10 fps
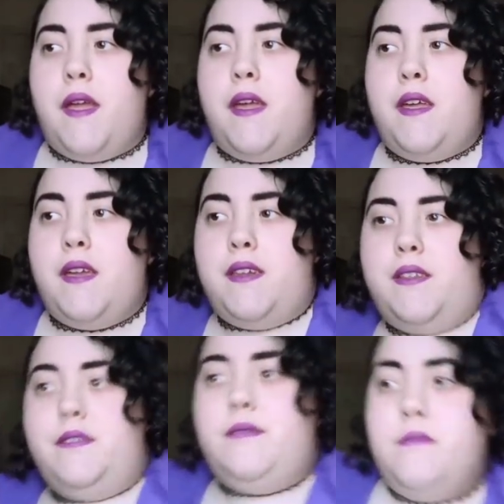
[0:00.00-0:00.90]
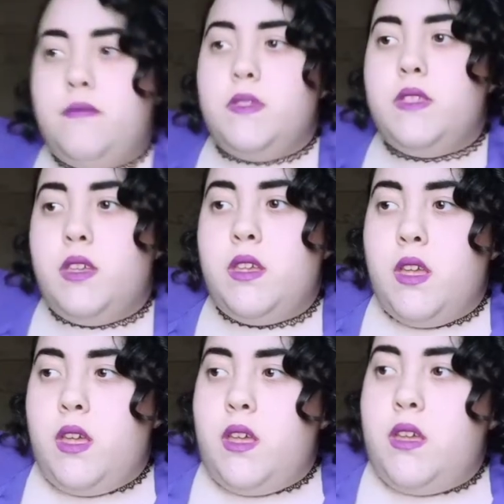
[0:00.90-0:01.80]
And
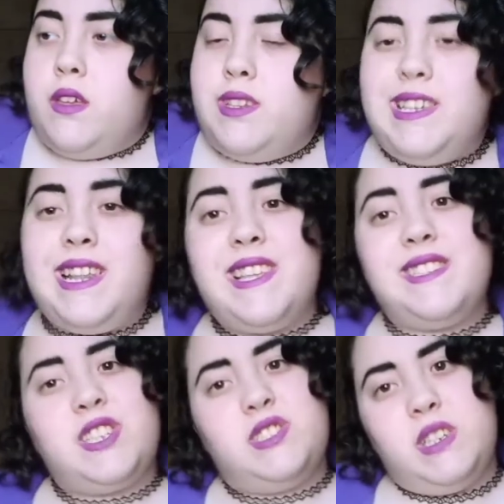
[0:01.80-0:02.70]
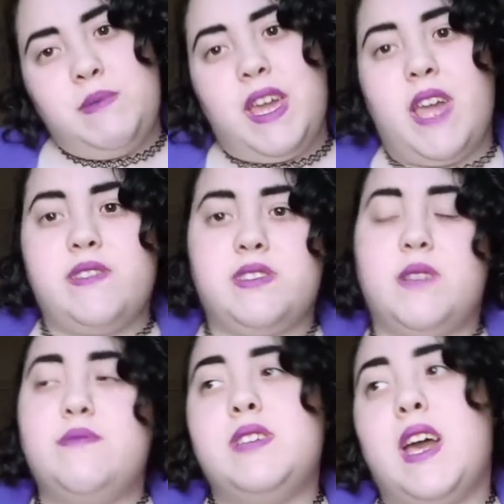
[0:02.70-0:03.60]
she behaves
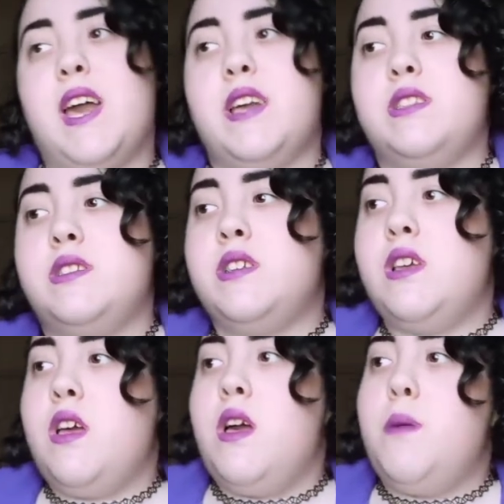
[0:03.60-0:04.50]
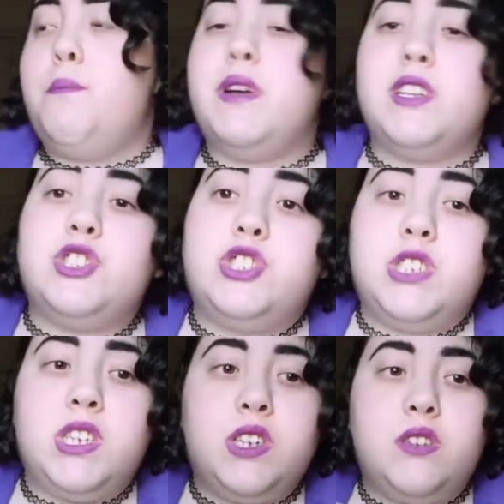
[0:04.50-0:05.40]
sometimes, but
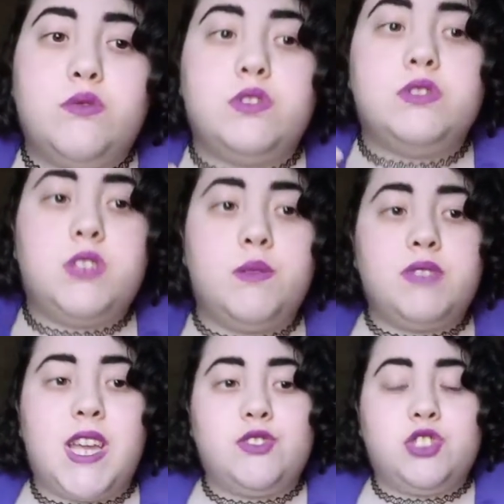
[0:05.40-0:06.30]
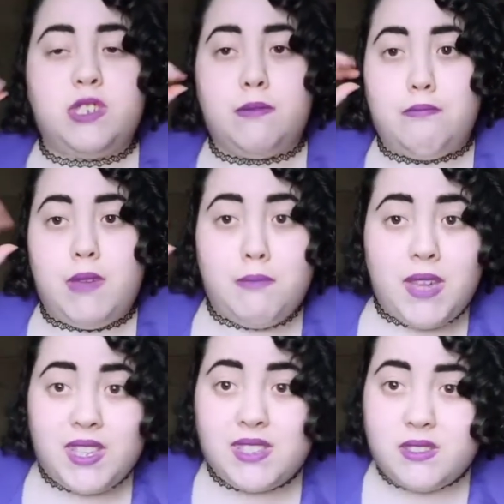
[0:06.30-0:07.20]
sometimes she
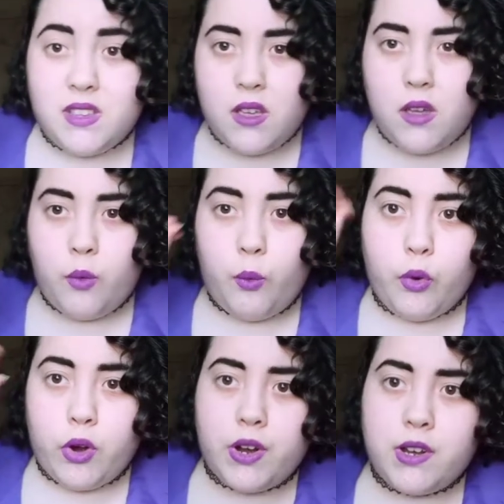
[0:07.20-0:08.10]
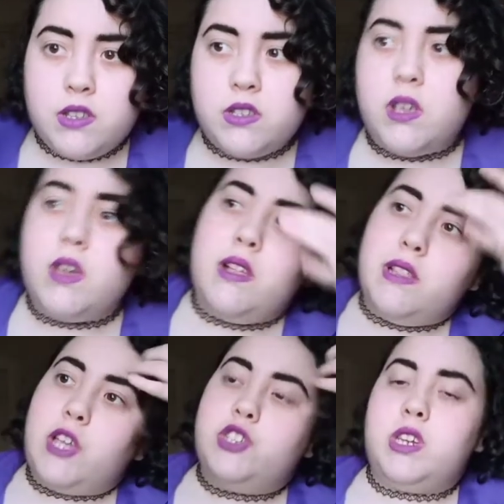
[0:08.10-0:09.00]
mimics words.
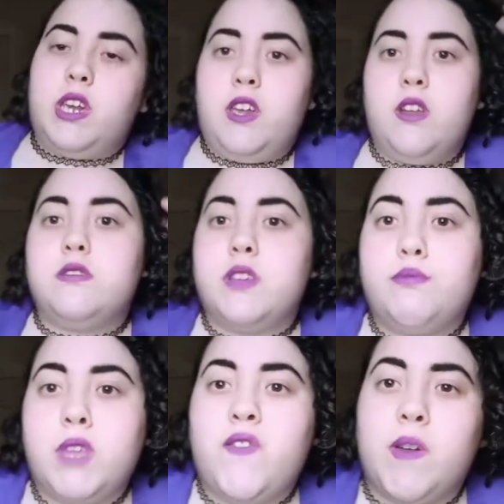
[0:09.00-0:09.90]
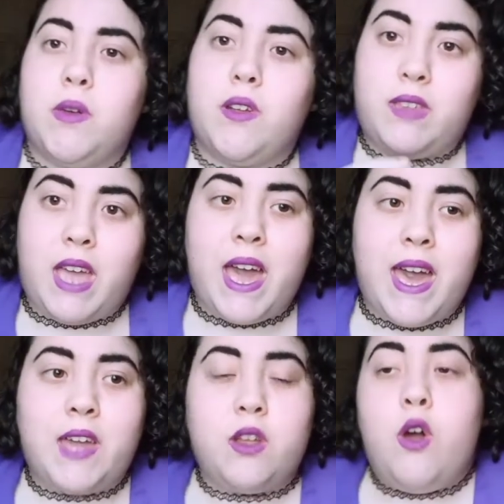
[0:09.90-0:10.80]
Like, she could hear something from her
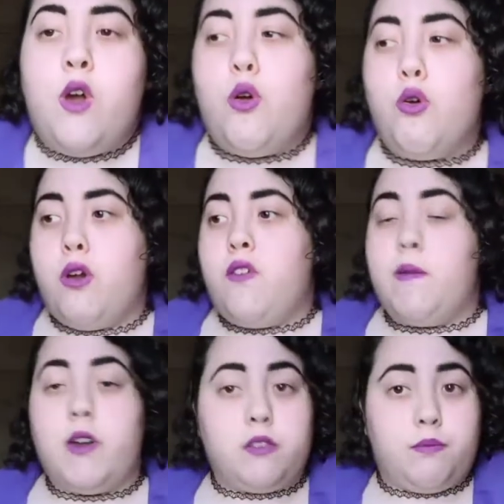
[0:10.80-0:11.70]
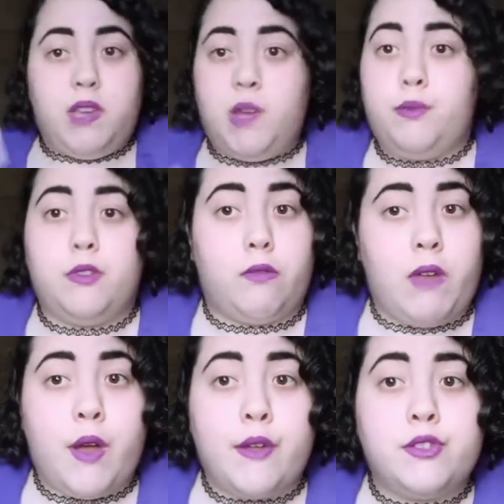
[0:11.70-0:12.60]
dad or from other people
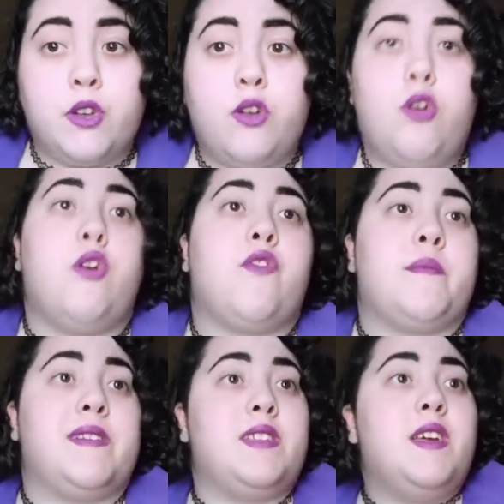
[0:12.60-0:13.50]
around her or from a